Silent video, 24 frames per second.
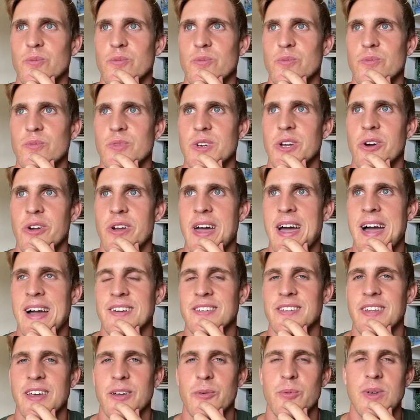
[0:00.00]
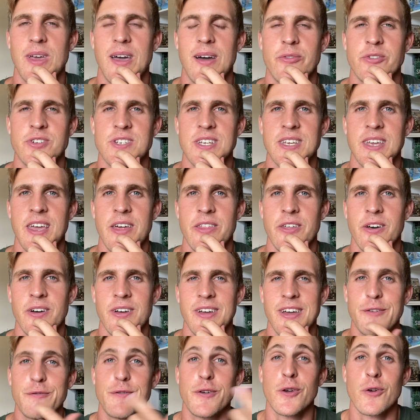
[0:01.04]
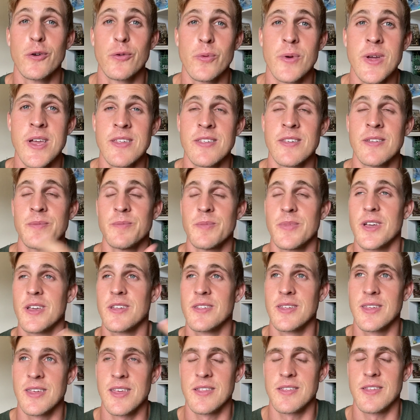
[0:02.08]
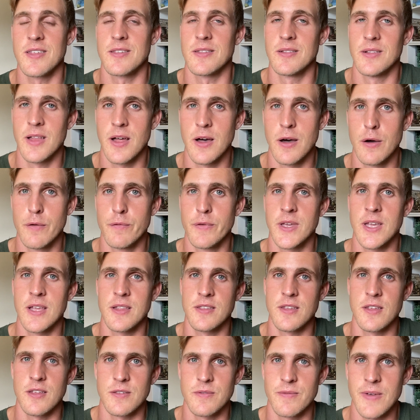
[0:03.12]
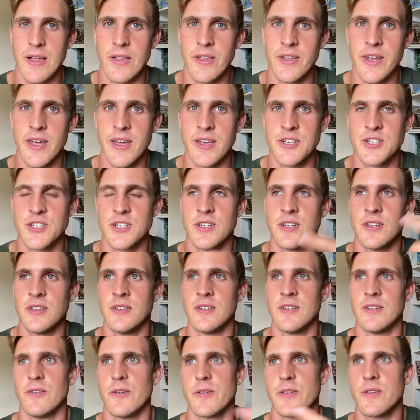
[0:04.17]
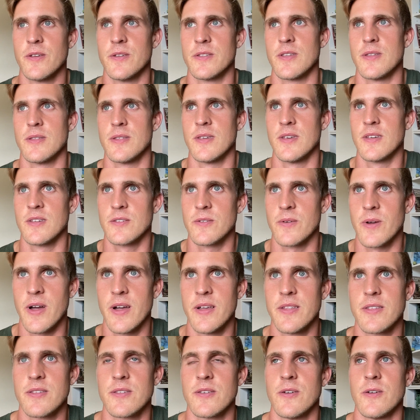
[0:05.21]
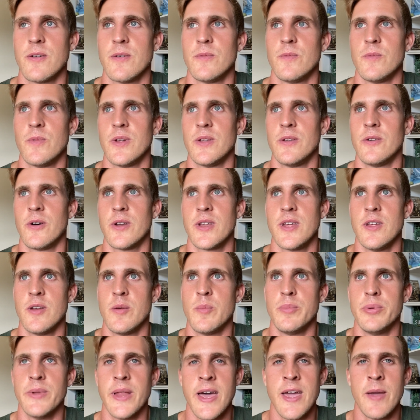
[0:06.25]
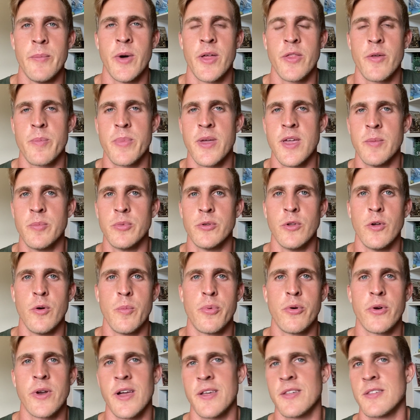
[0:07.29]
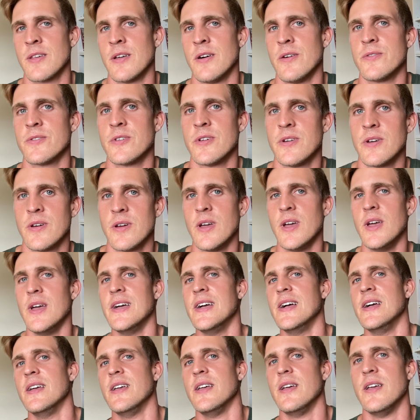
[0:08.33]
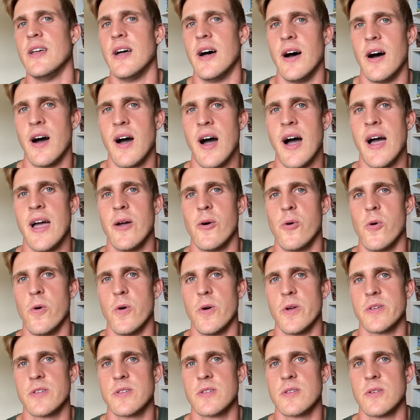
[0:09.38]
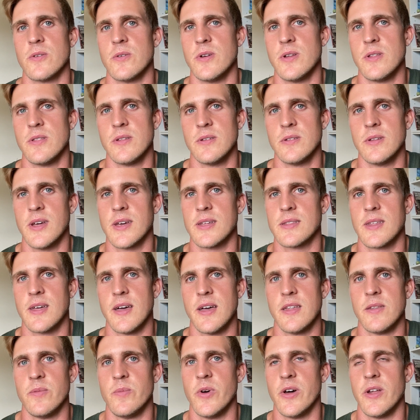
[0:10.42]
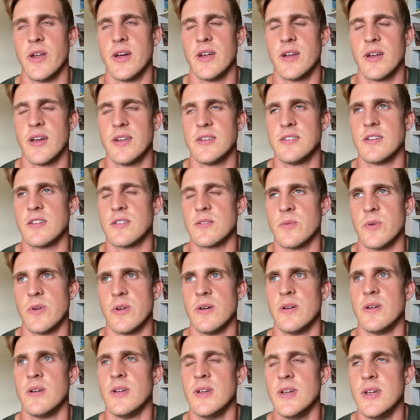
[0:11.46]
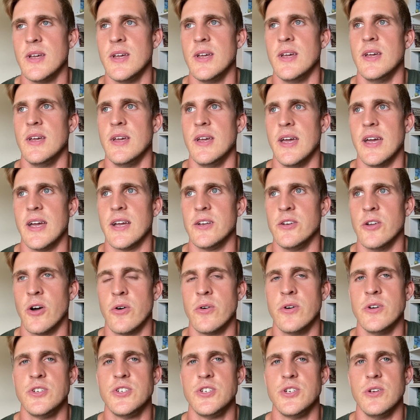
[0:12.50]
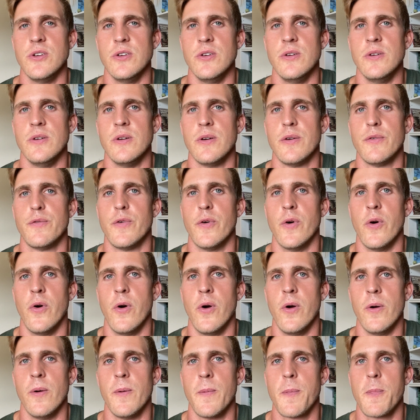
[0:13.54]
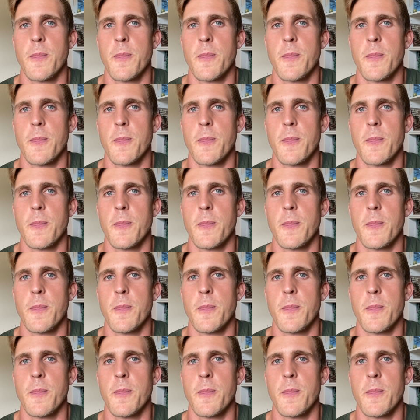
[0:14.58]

we got to act like we have it together, and for good reason, because it gets us love, it gets us validation, all sorts of things, right? So we're not here to blame other people or put ourselves on a high horse or anything like that, but I just want to acknowledge you for